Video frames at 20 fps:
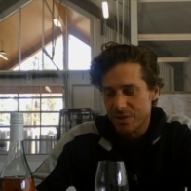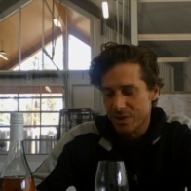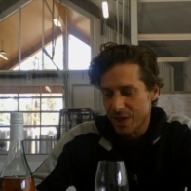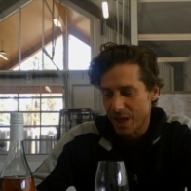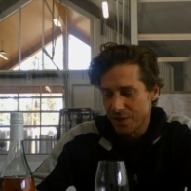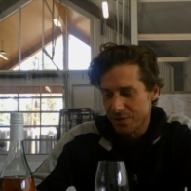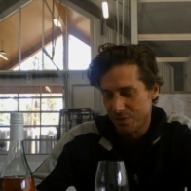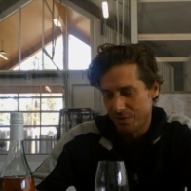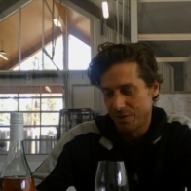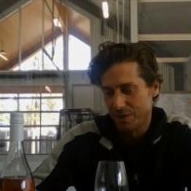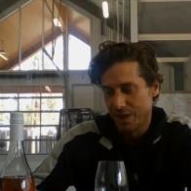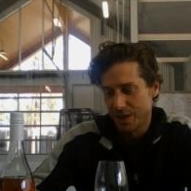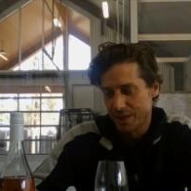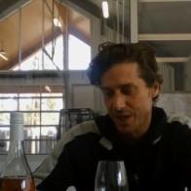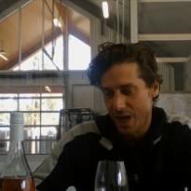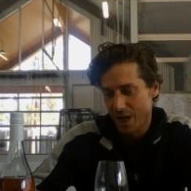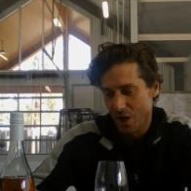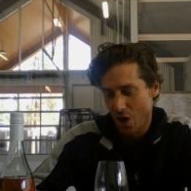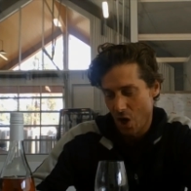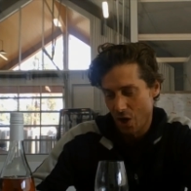and they certainly
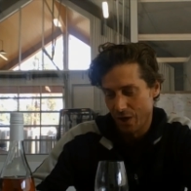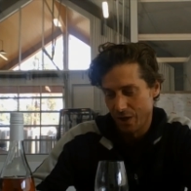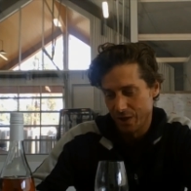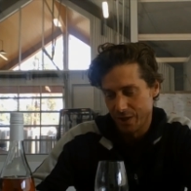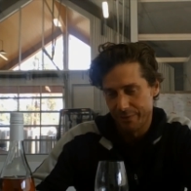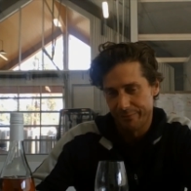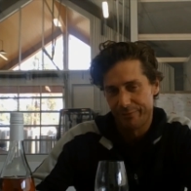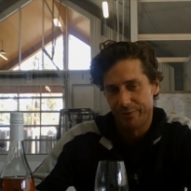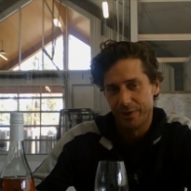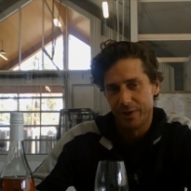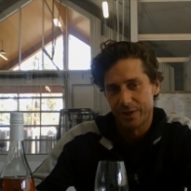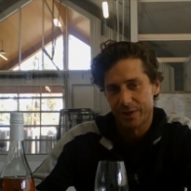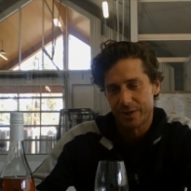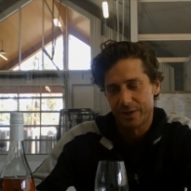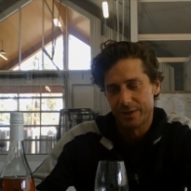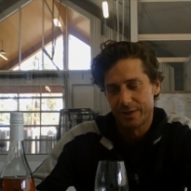take on a different